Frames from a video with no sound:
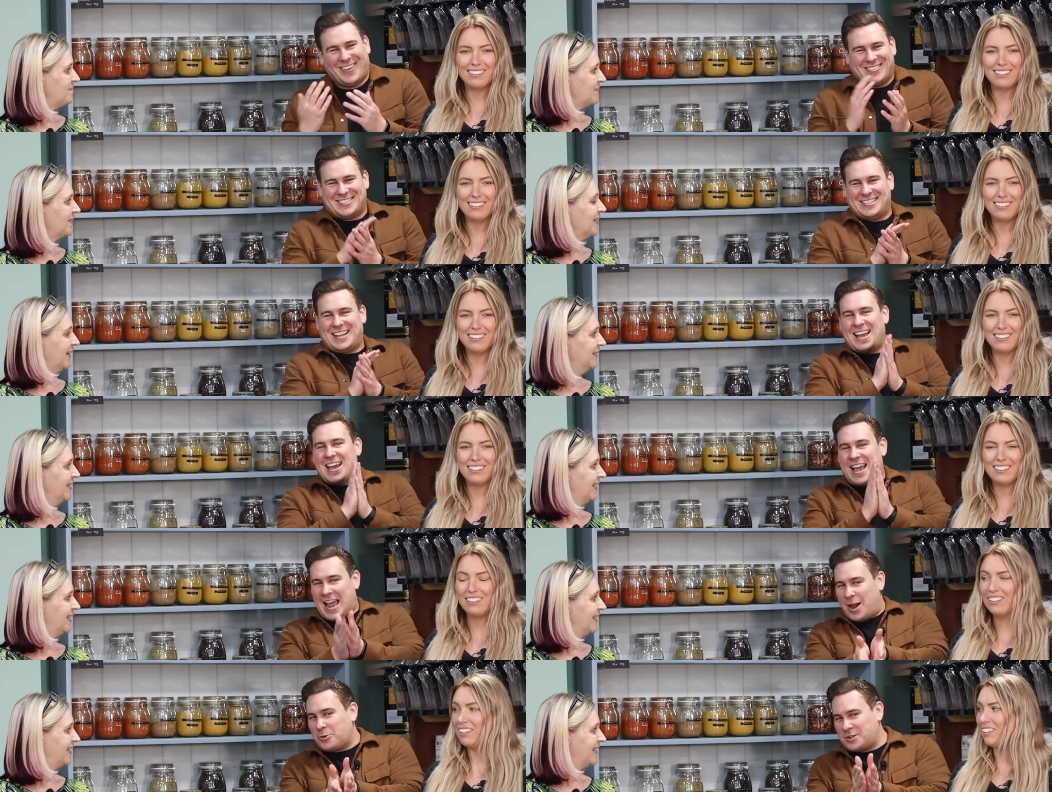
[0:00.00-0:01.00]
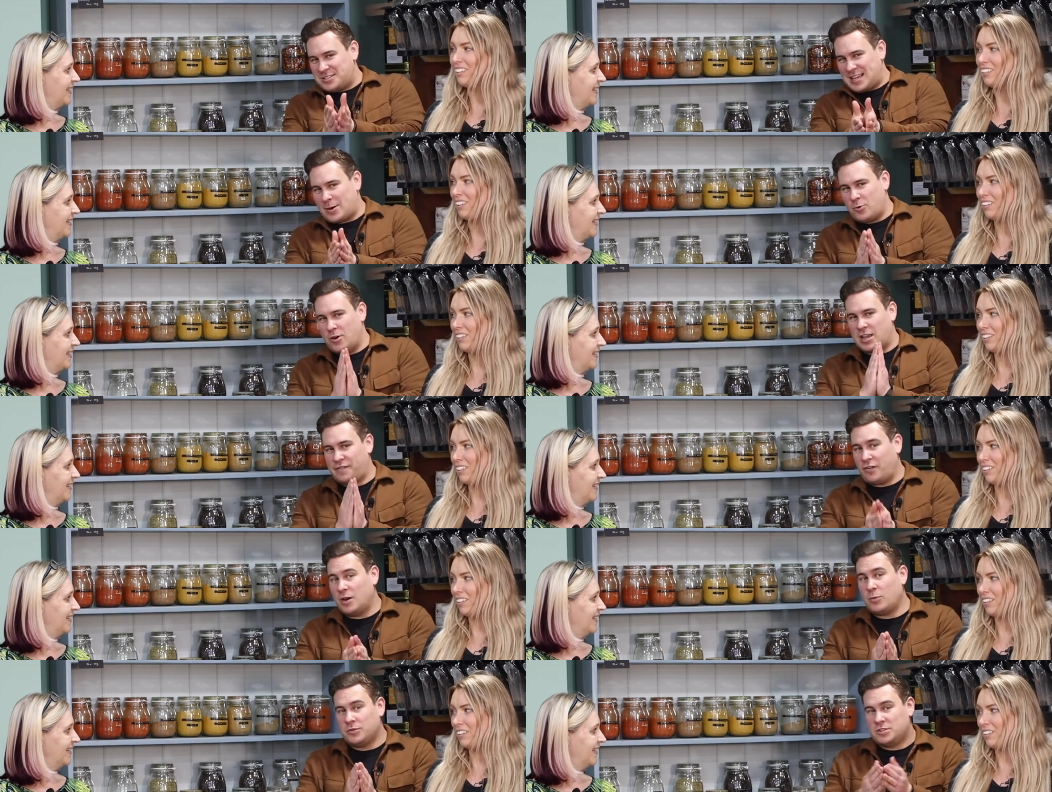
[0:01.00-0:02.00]
Speaker 1: can't see no. that. How does that work? If
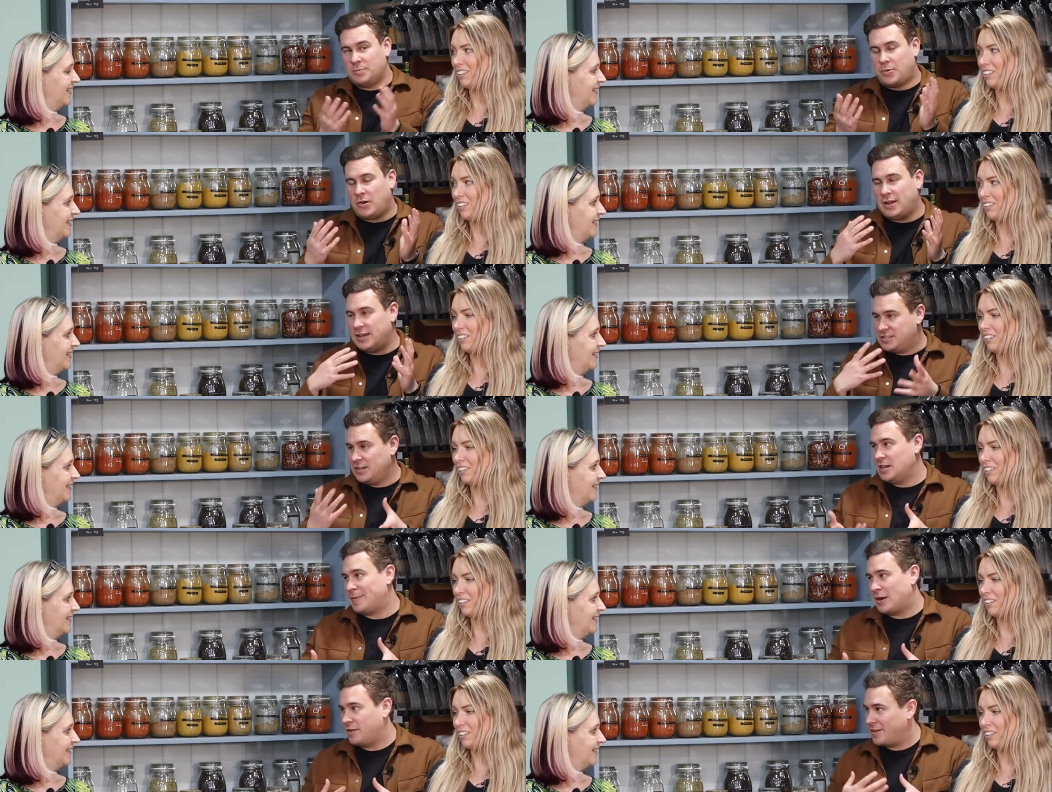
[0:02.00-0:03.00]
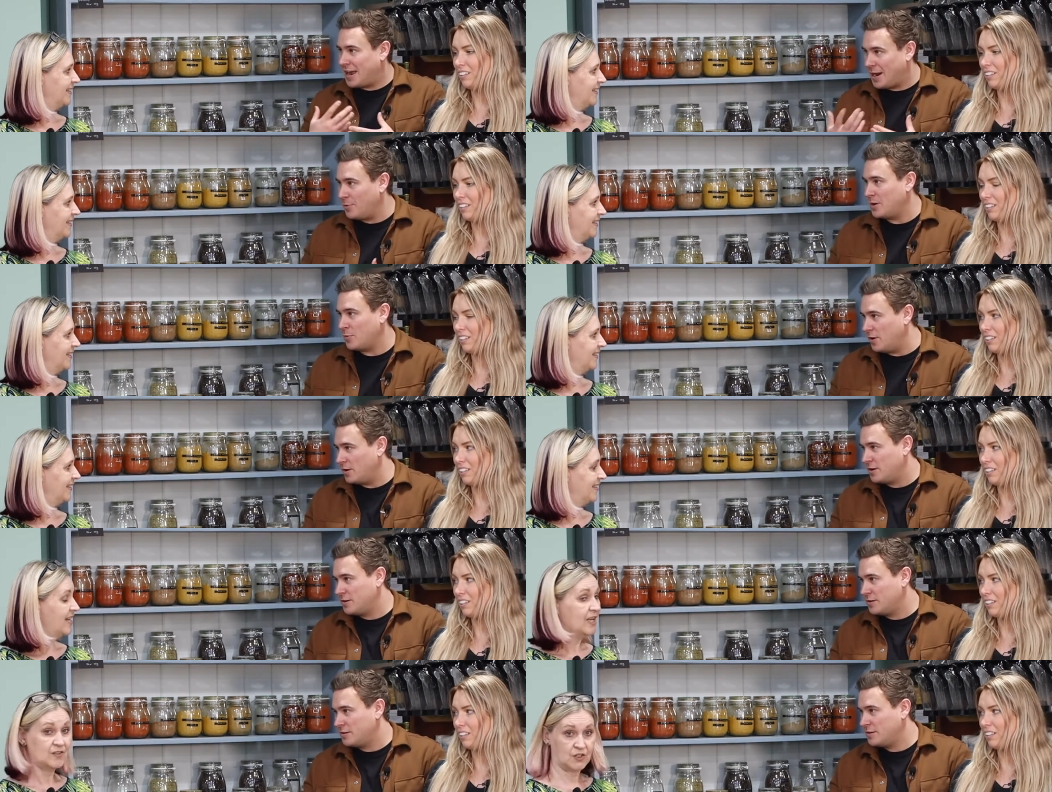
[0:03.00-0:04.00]
I want to buy a certain amount of it, how would it work?
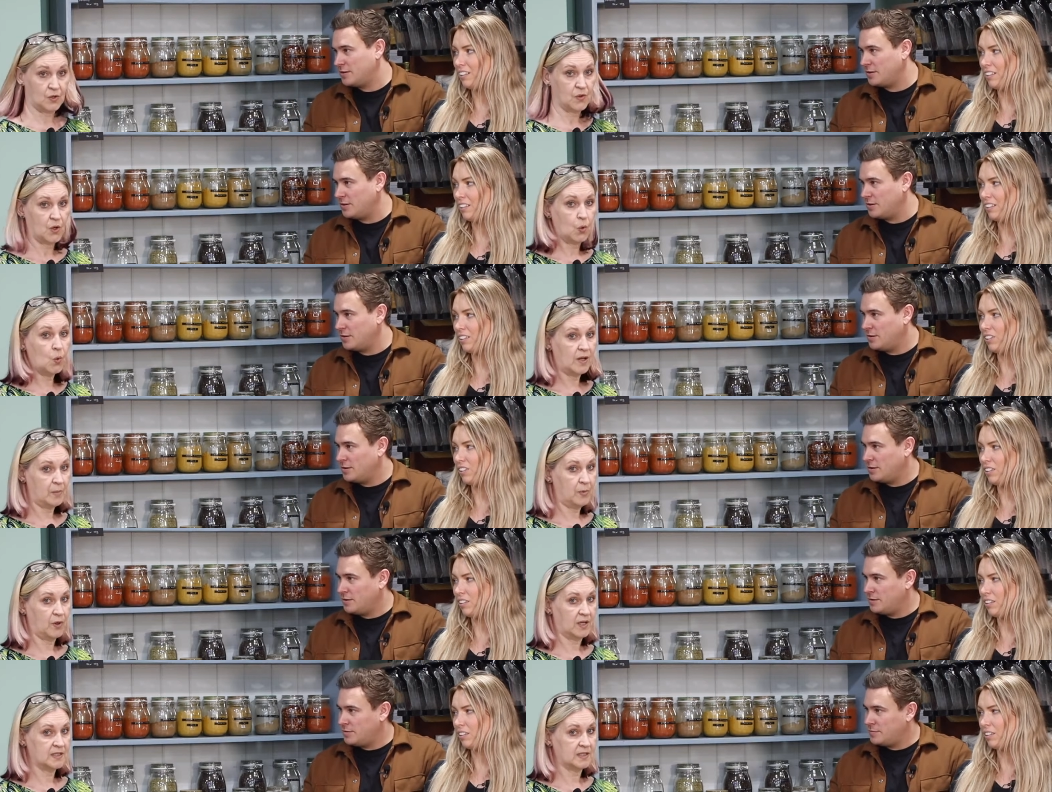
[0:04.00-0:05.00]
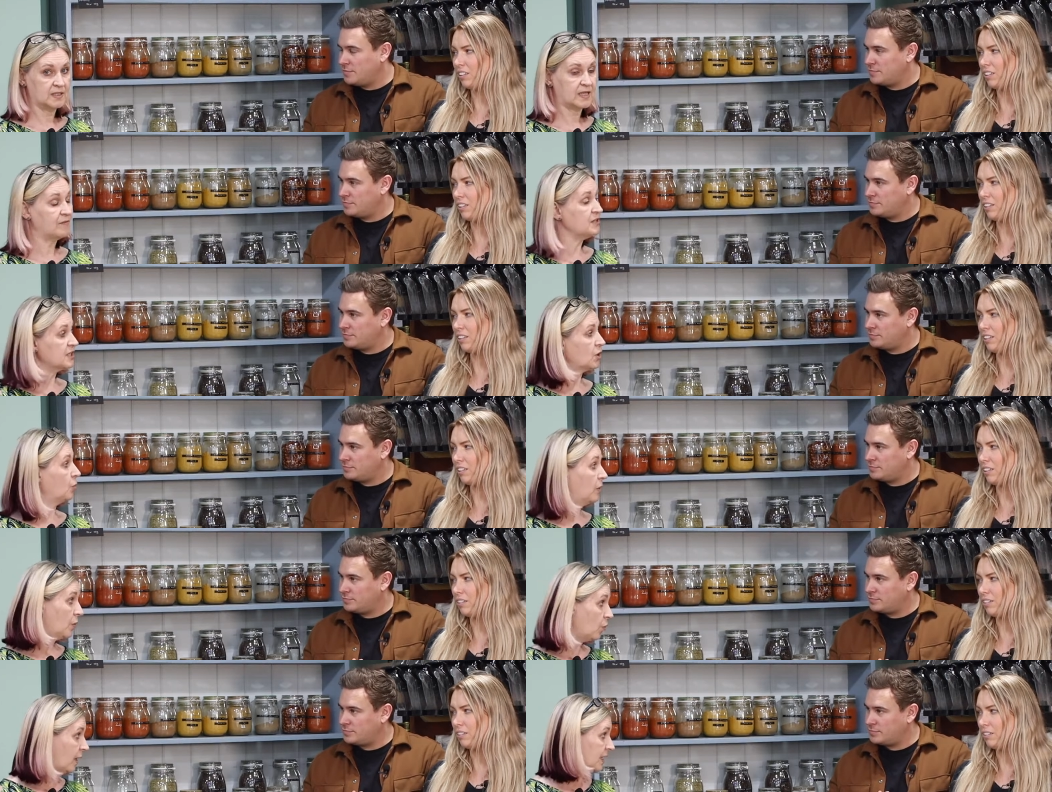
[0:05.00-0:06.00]
Speaker 2: So all our prices, everything's sold
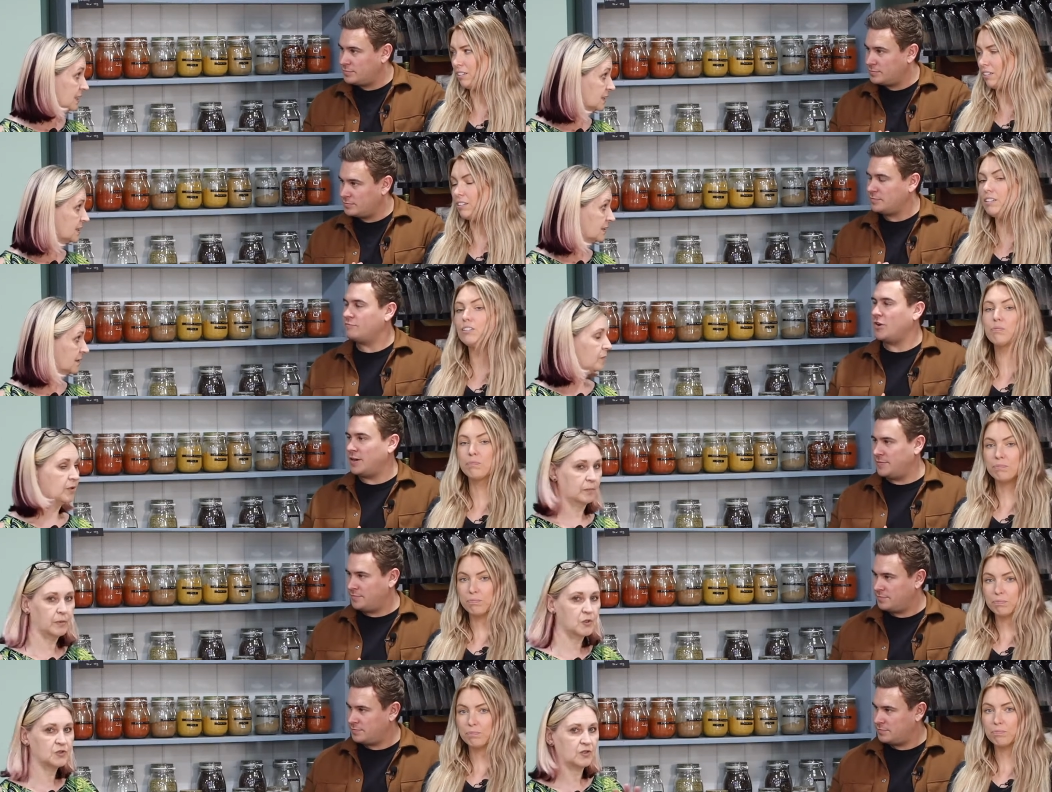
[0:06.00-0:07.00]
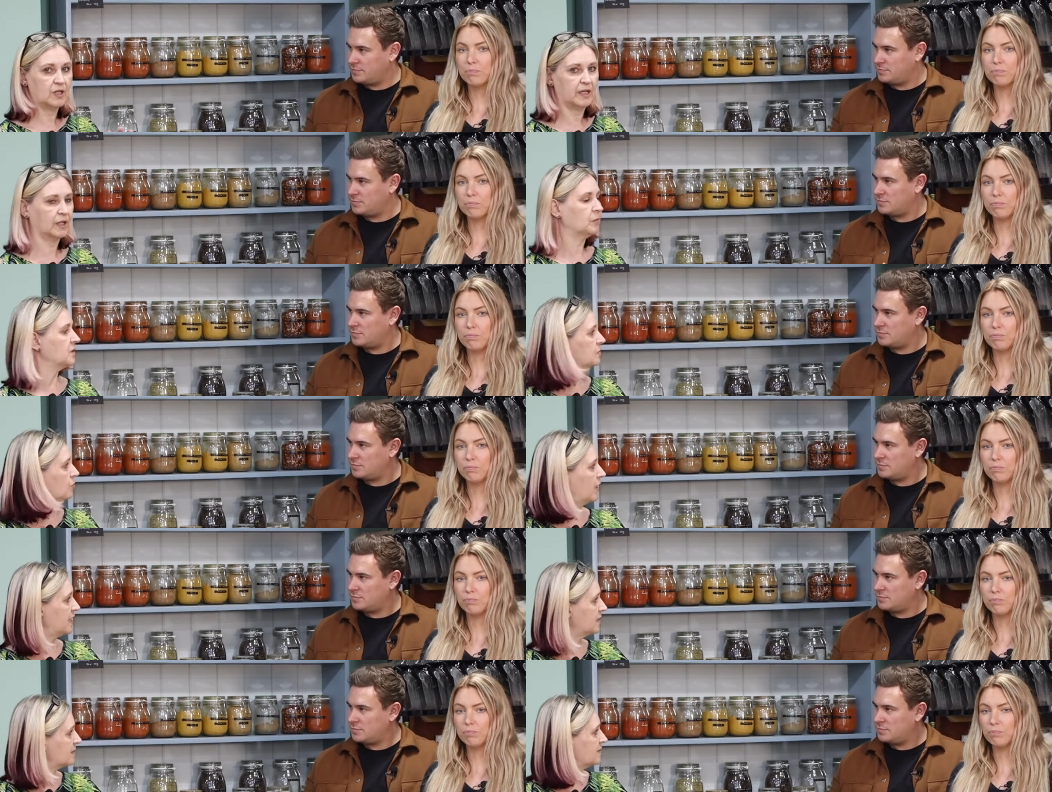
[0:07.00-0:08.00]
by weight, right. but most of the liquids
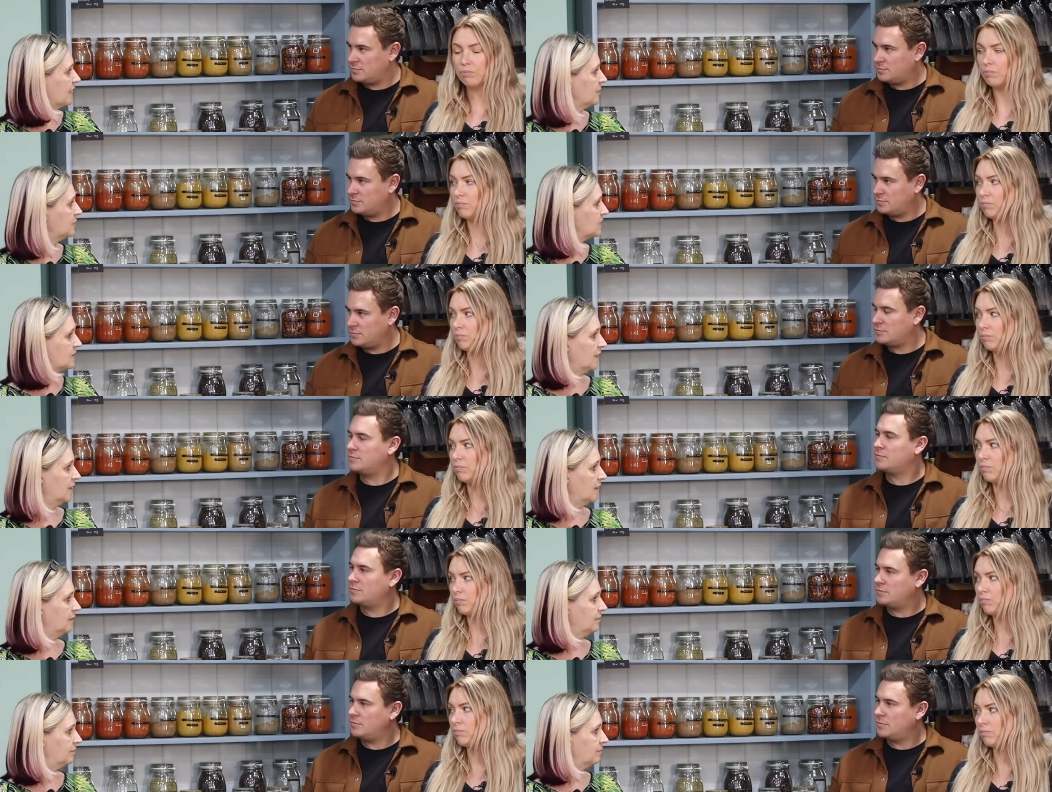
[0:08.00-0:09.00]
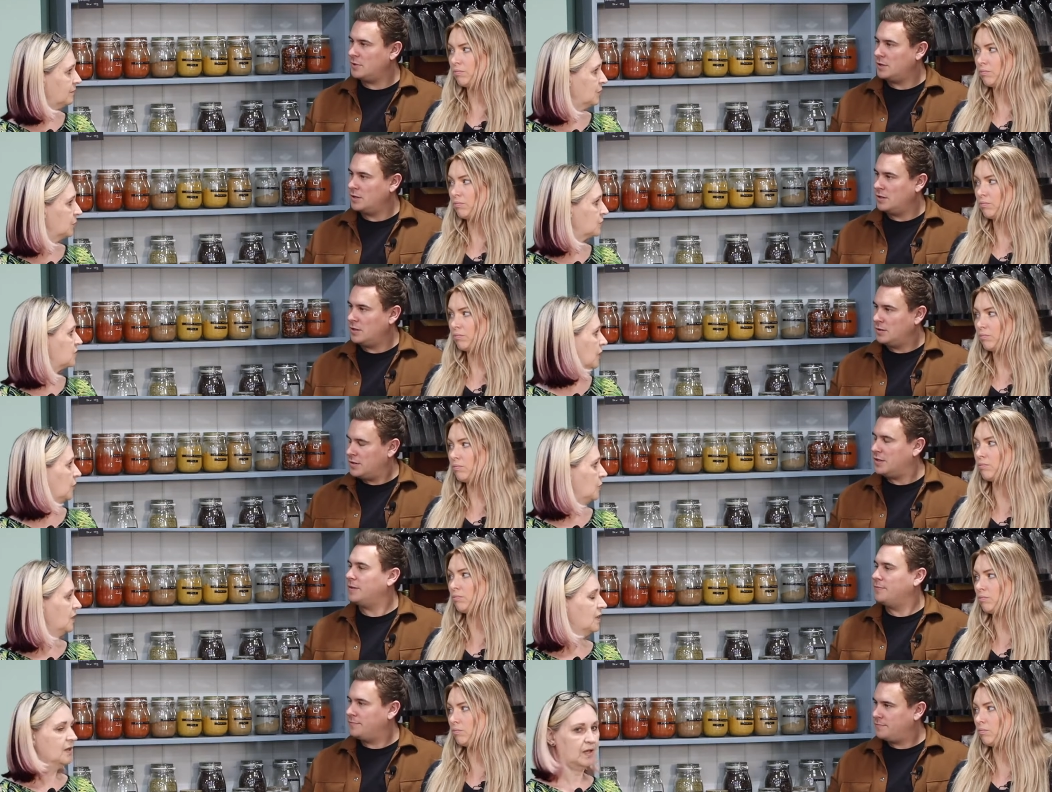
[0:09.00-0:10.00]
weigh the same as their mills. So mm-hmm.